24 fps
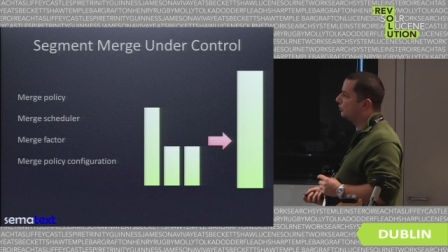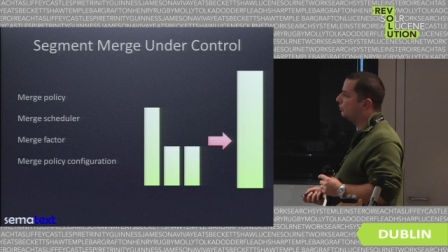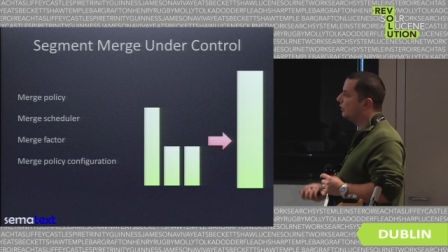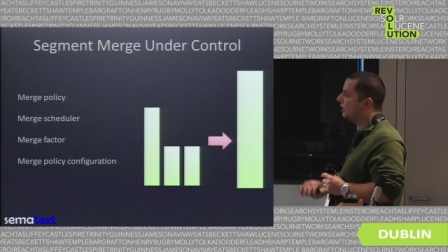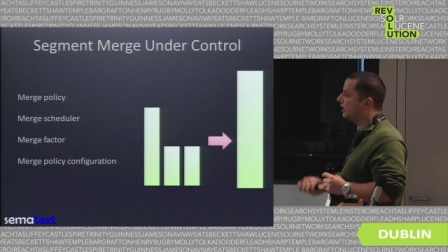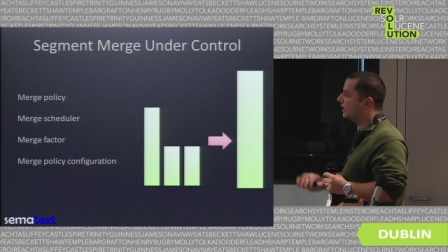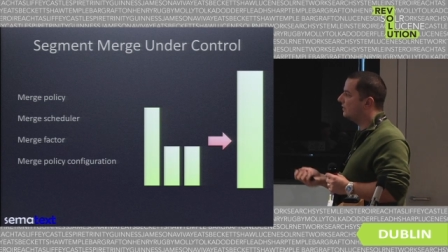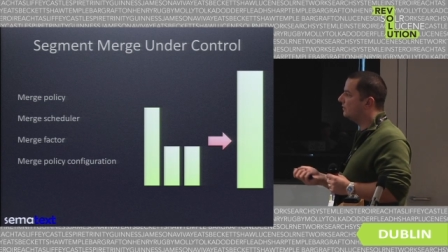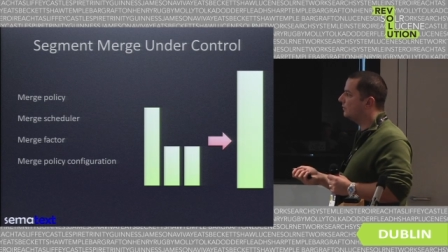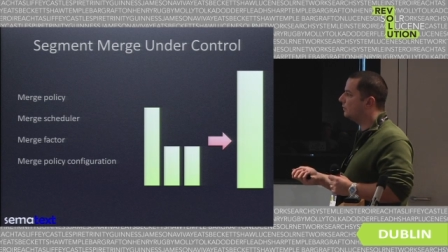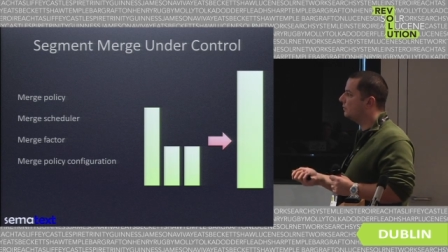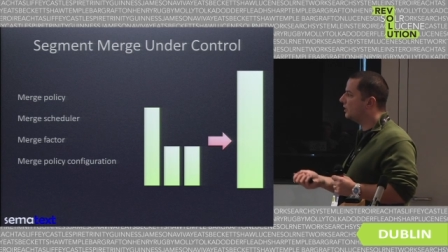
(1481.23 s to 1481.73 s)
We
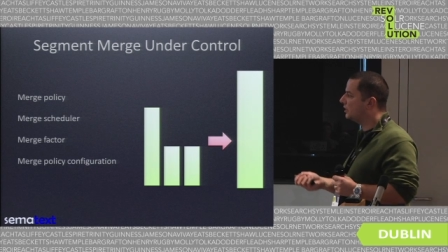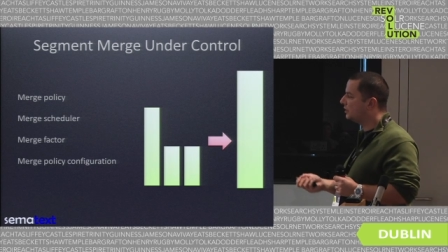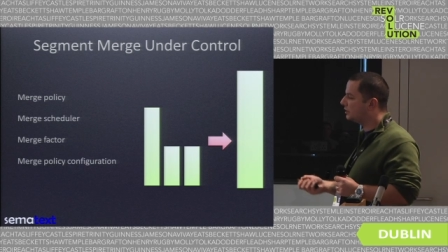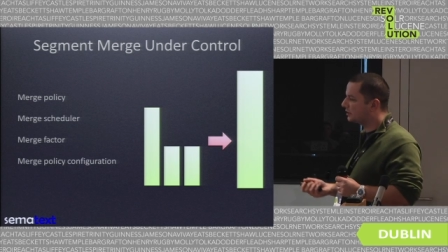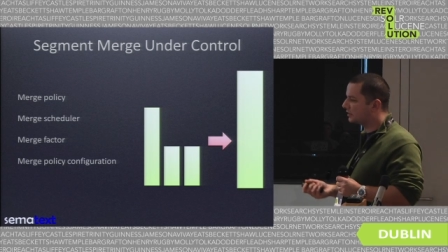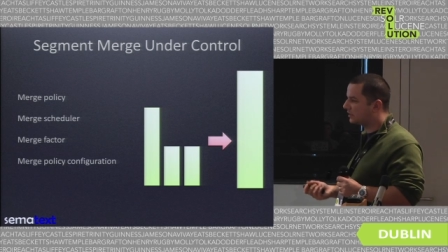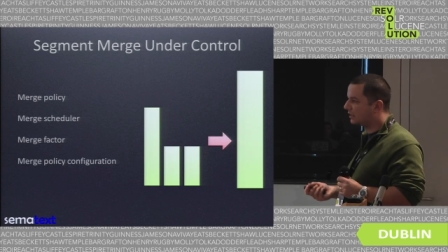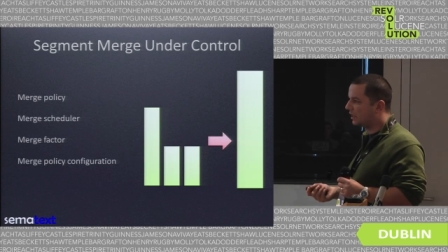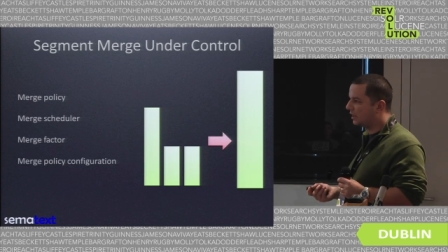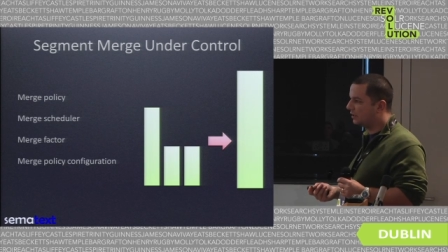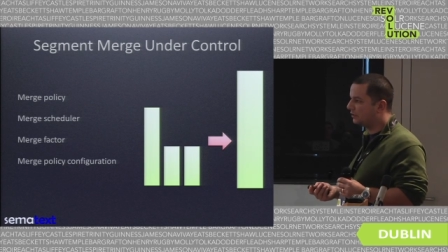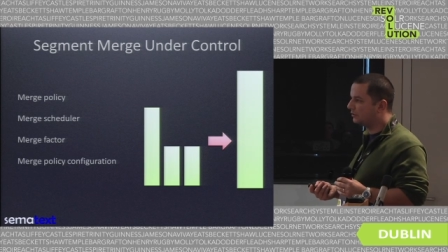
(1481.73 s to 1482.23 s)
have a merge
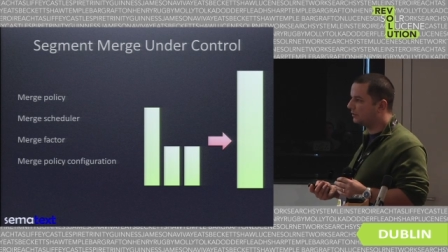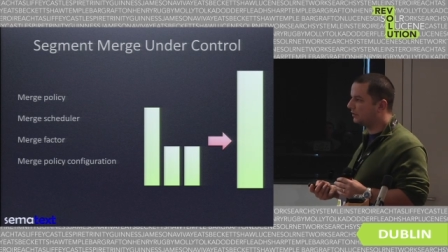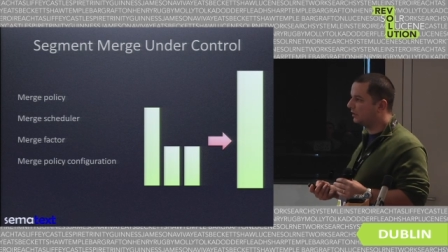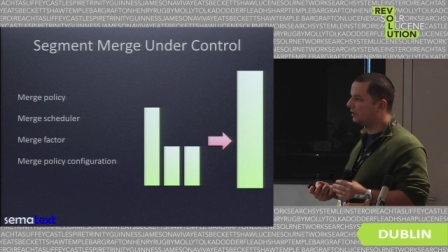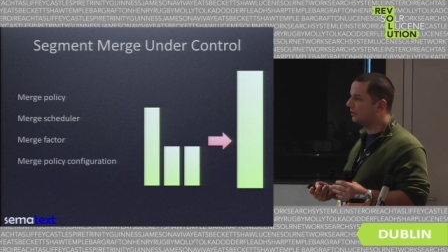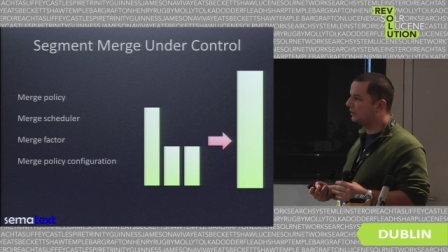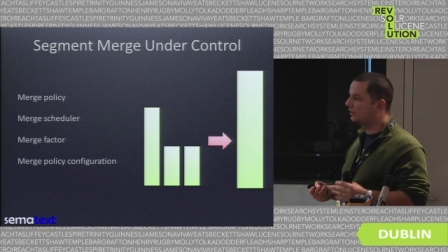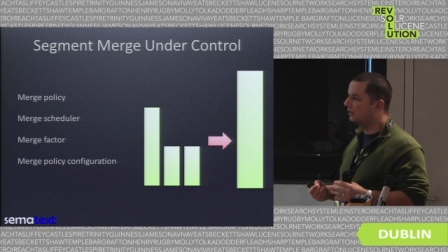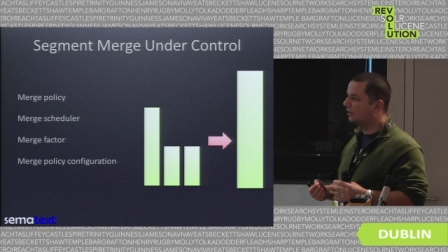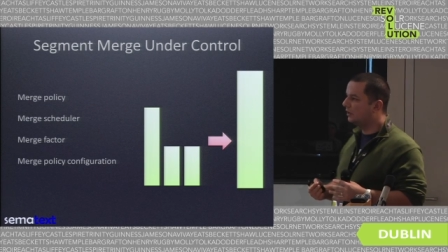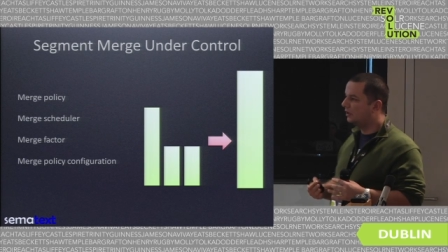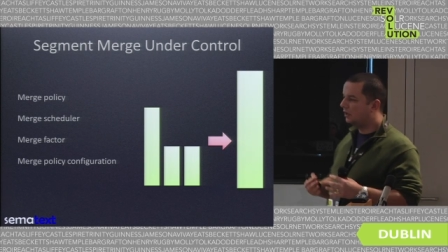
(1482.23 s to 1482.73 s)

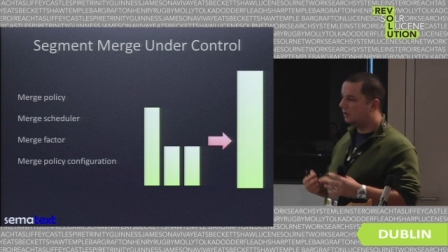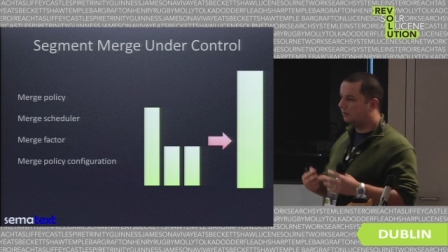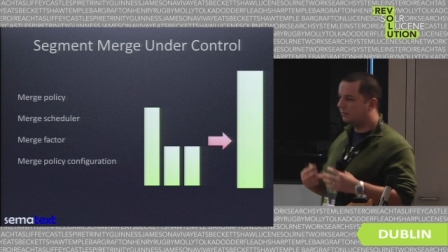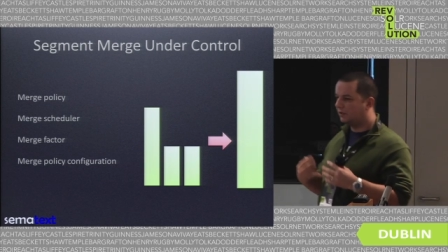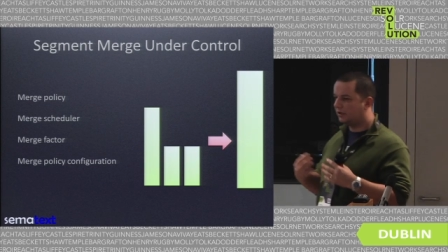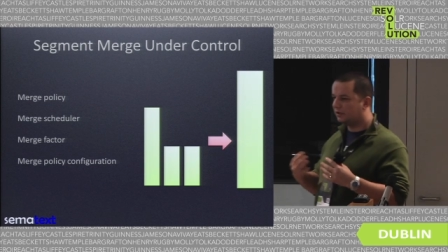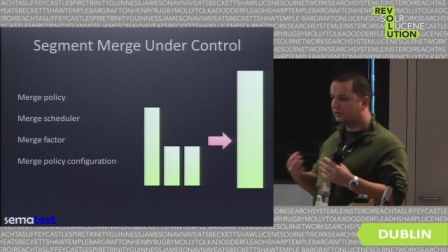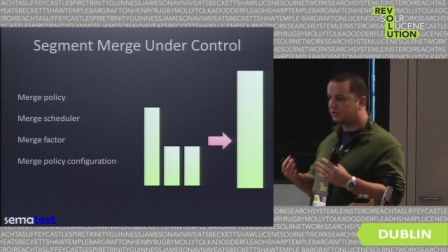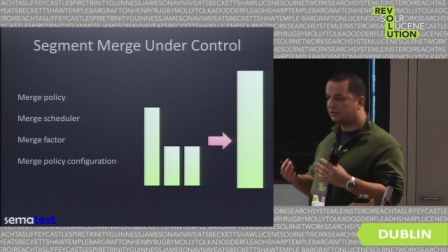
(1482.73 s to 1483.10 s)
scheduler. Merge